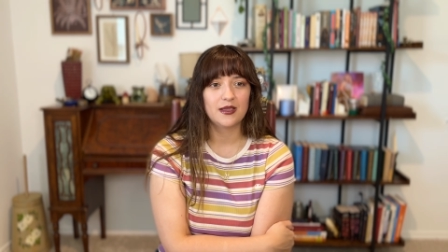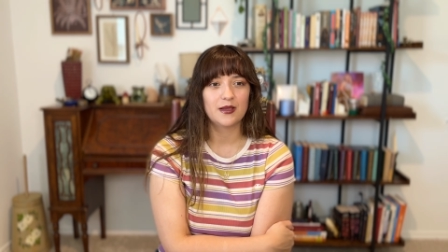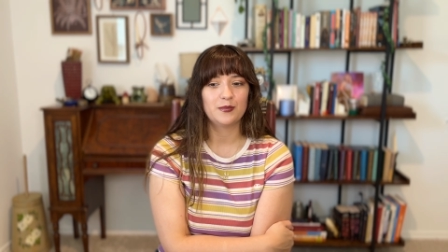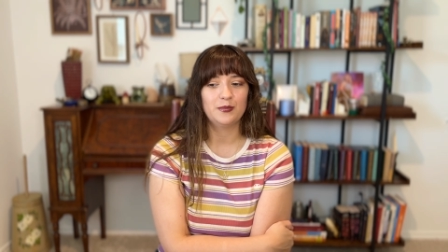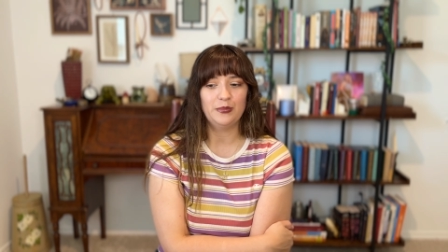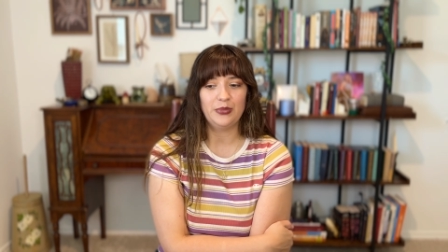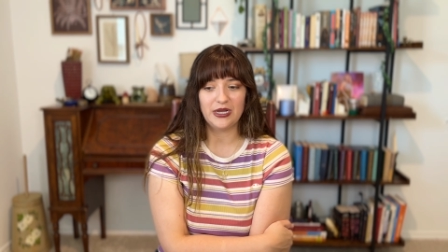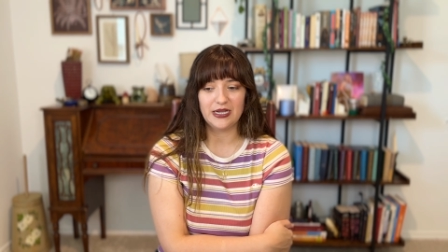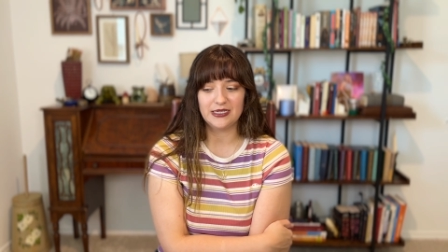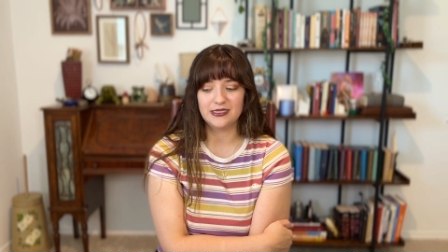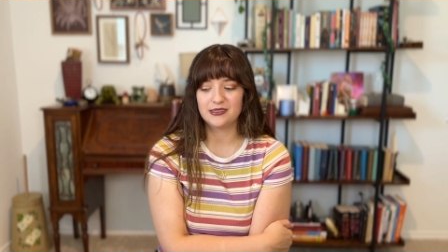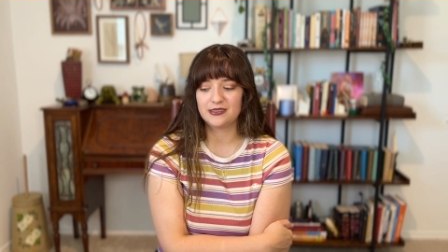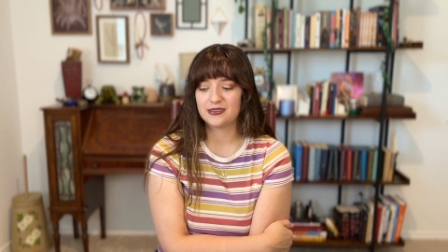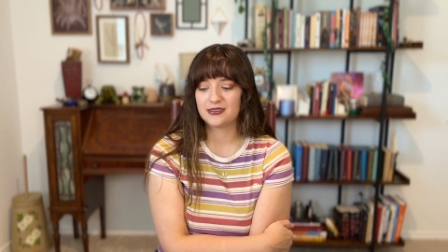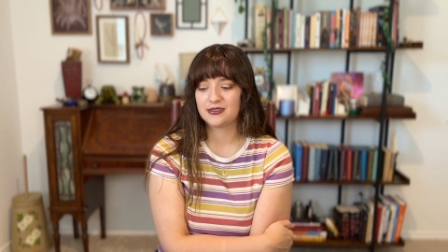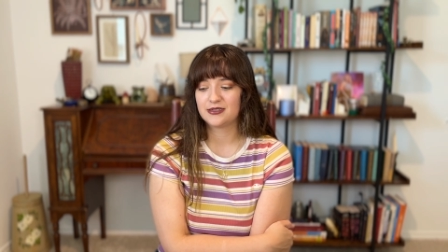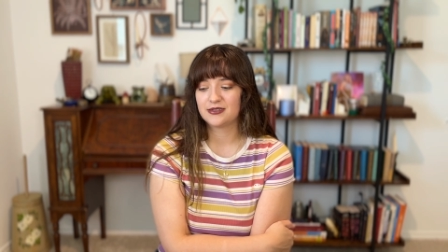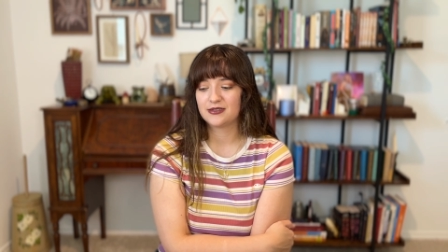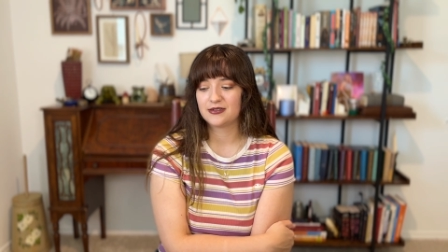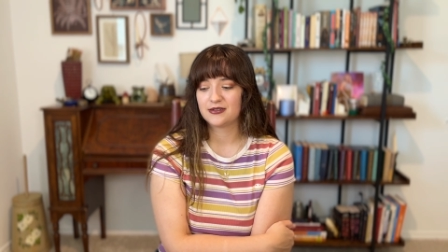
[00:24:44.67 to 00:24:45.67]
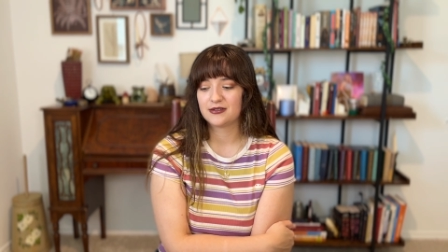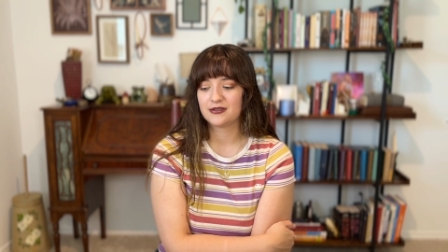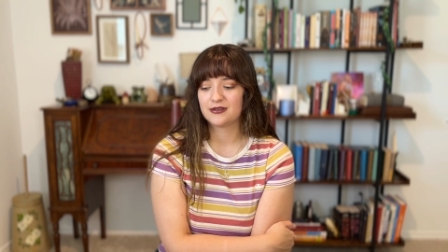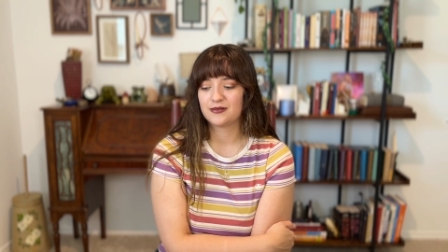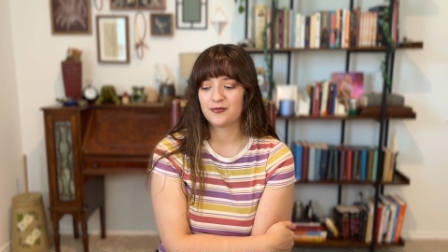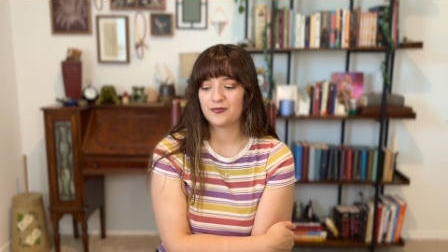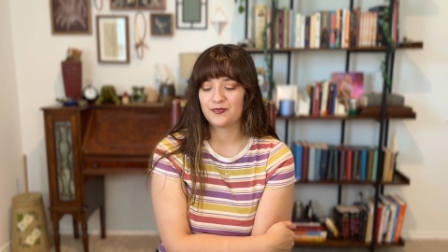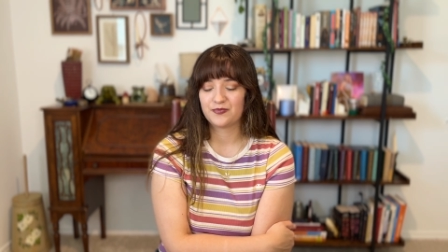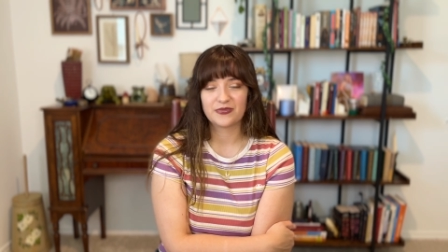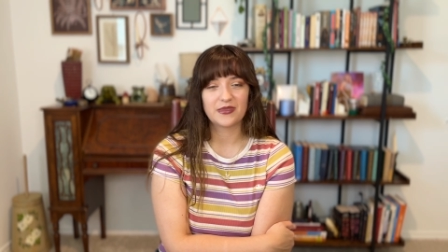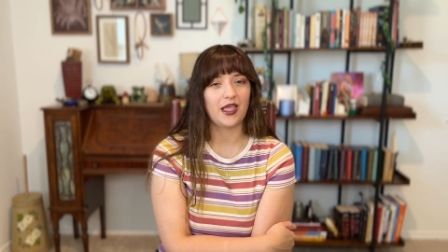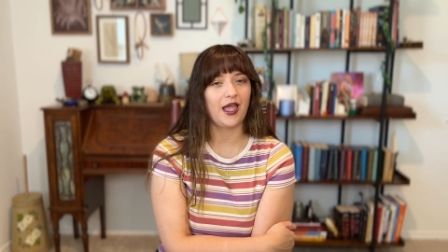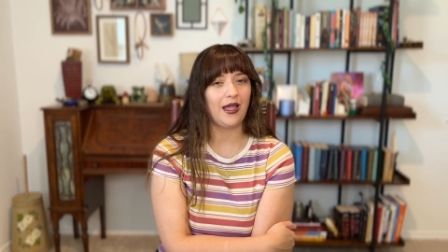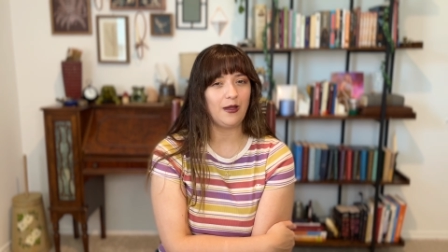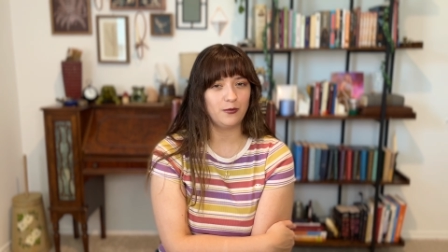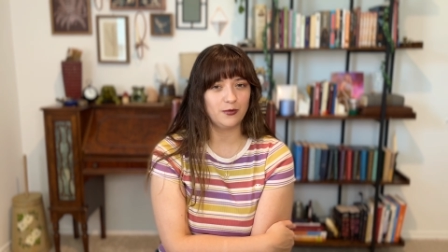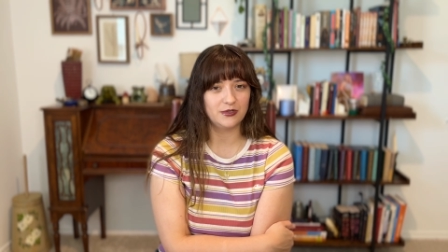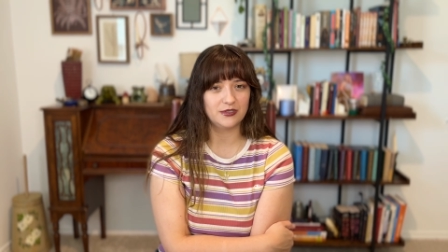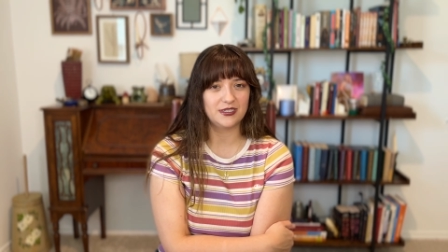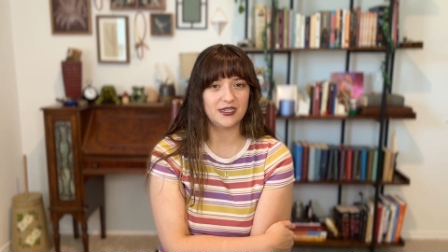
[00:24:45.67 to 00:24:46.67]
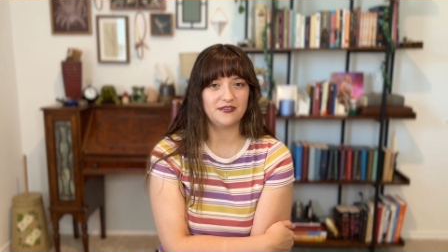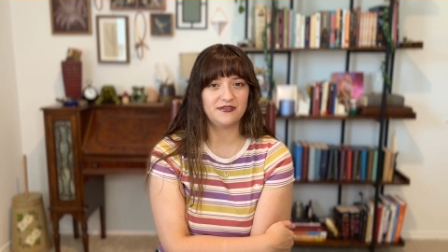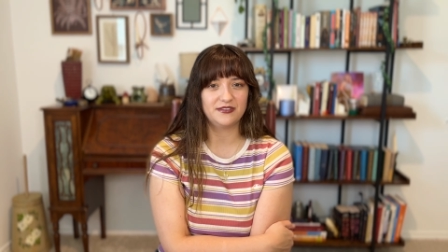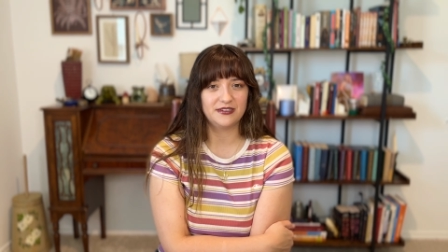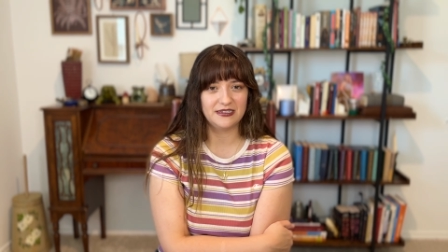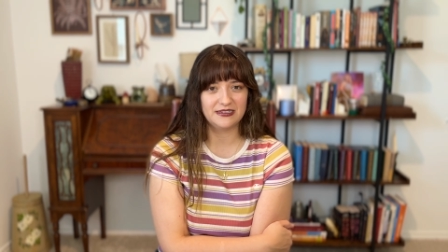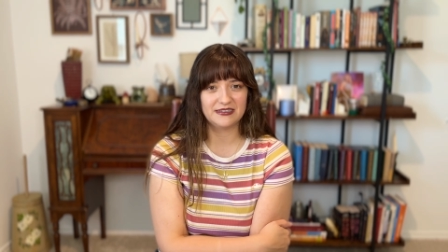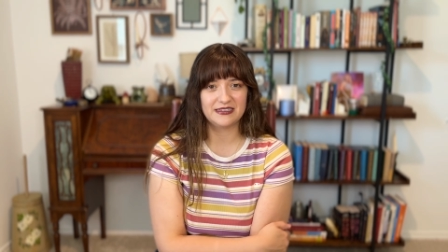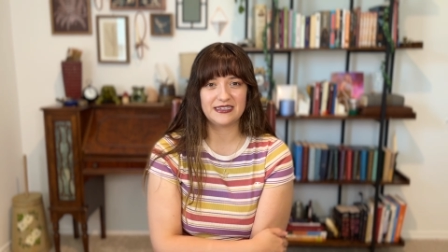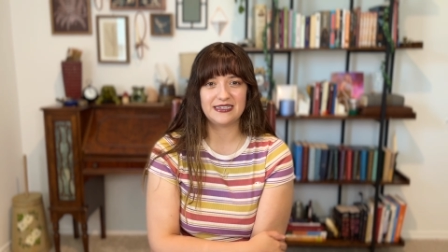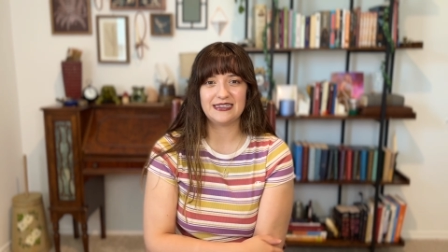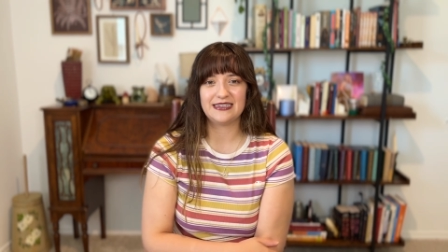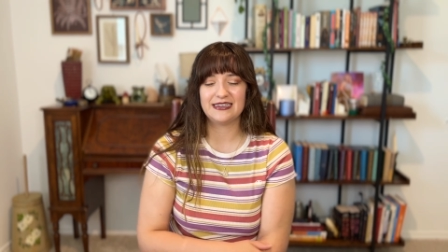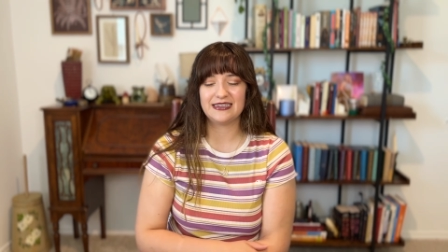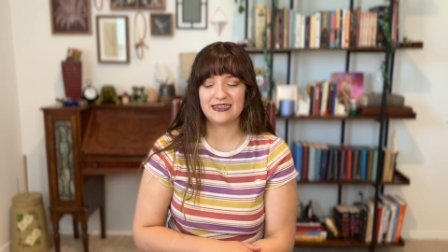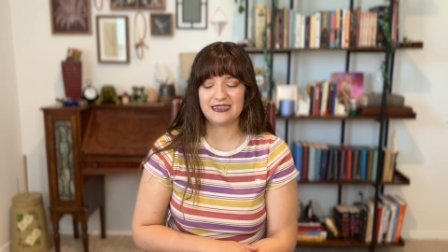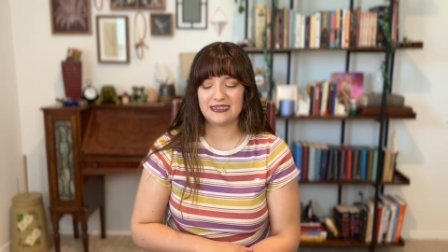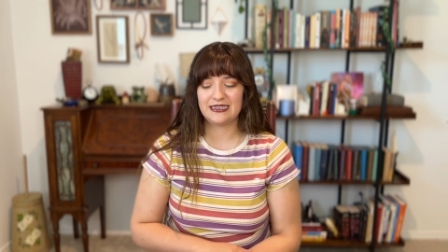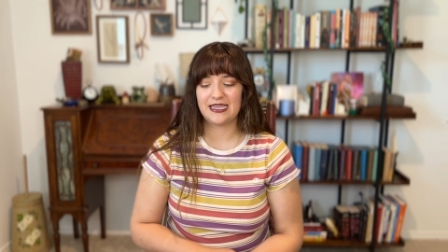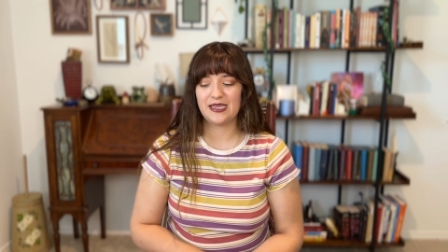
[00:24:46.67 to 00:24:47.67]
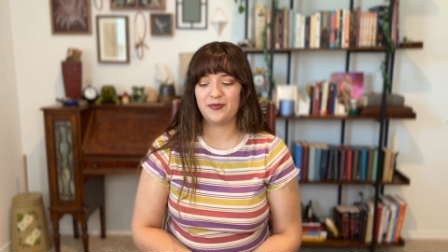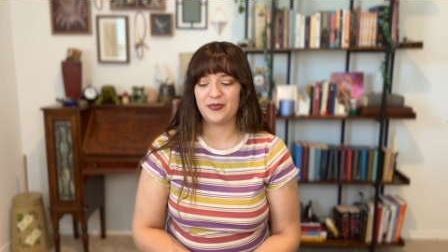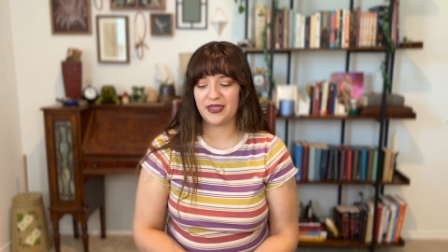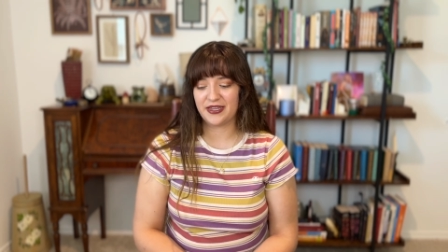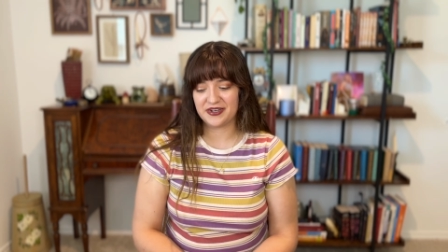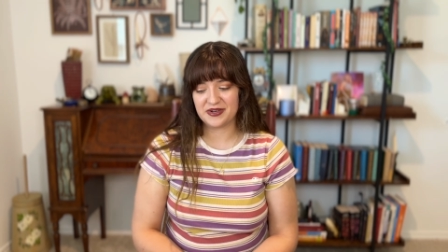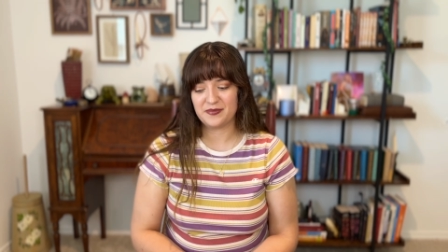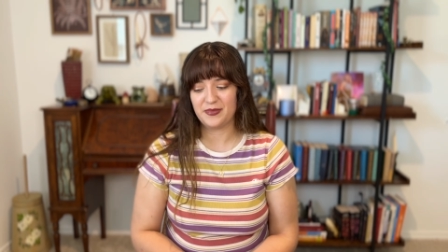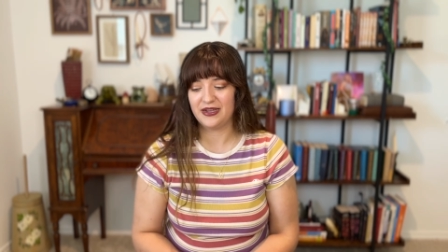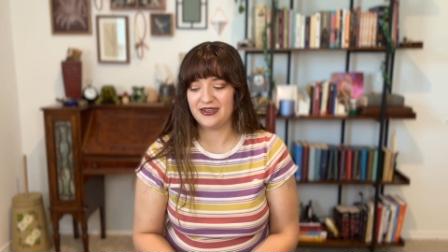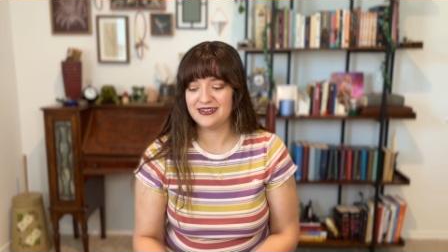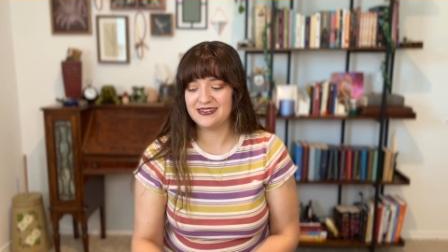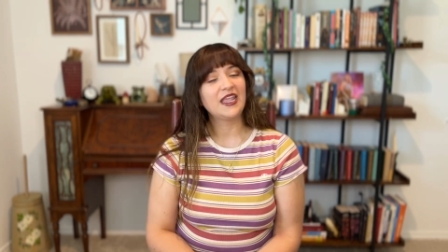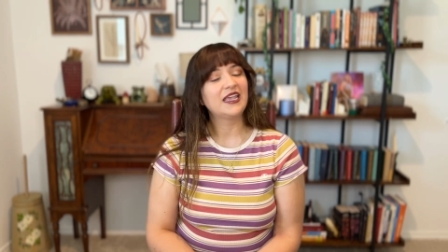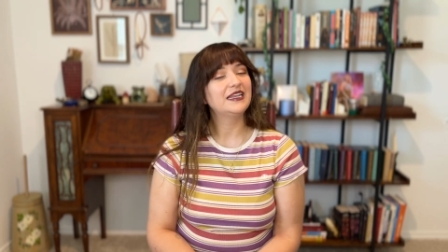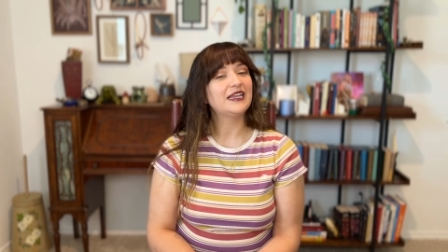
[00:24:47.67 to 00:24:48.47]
but I will definitely keep that in mind.